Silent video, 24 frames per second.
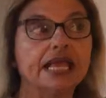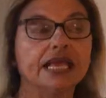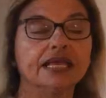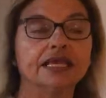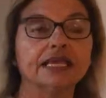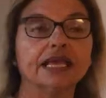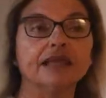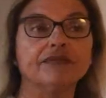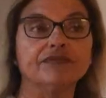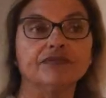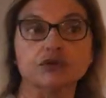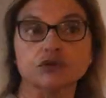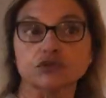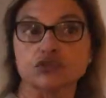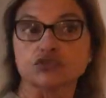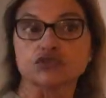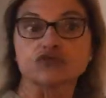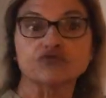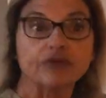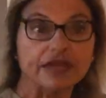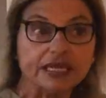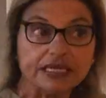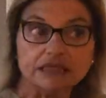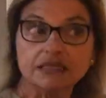Again, there's
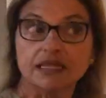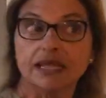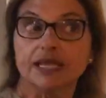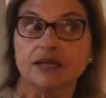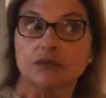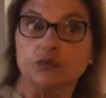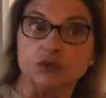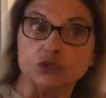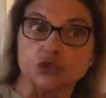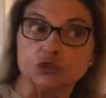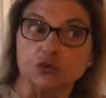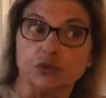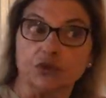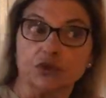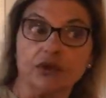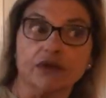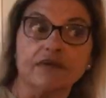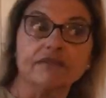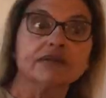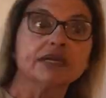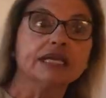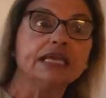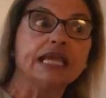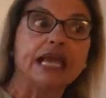straight line, which we
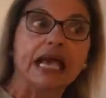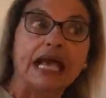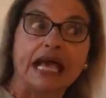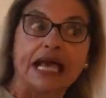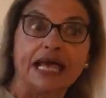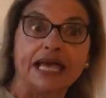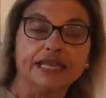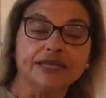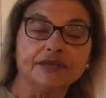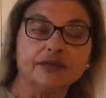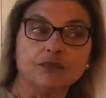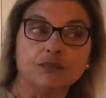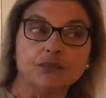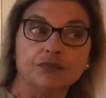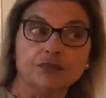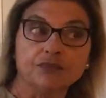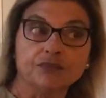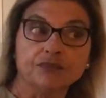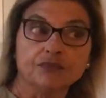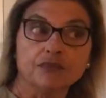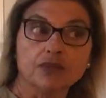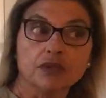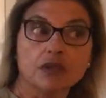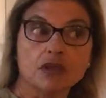already had,
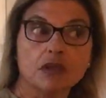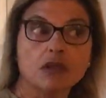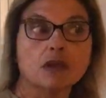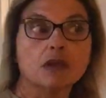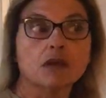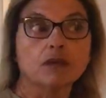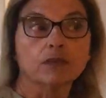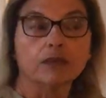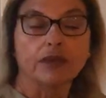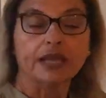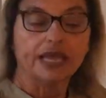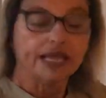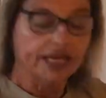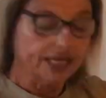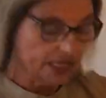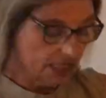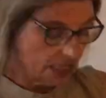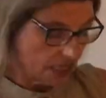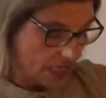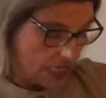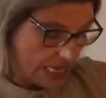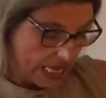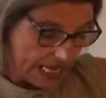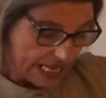
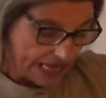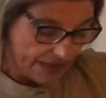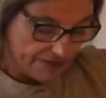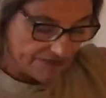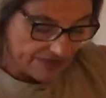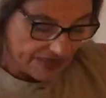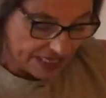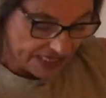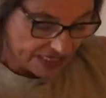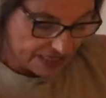okay? And they